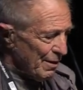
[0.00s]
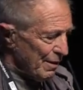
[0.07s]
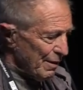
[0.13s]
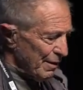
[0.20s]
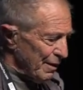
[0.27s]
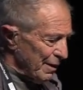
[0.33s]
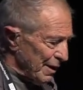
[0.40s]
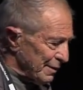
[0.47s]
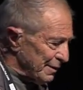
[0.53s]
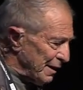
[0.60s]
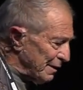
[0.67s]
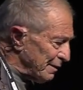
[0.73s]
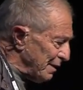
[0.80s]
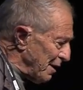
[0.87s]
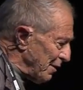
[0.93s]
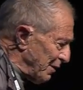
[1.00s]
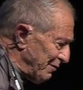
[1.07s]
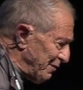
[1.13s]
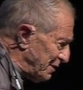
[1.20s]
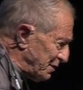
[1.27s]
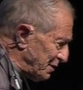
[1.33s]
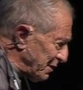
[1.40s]
He had done no
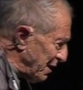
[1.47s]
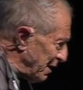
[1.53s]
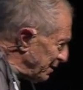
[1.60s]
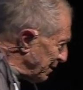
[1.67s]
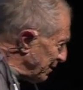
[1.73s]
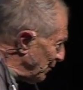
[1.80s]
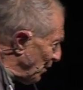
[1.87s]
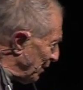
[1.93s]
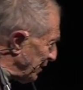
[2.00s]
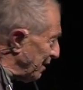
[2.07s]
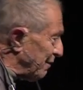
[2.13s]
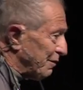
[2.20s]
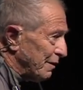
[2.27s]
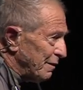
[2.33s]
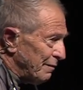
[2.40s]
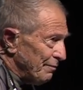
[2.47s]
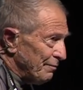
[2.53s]
investigating whatever,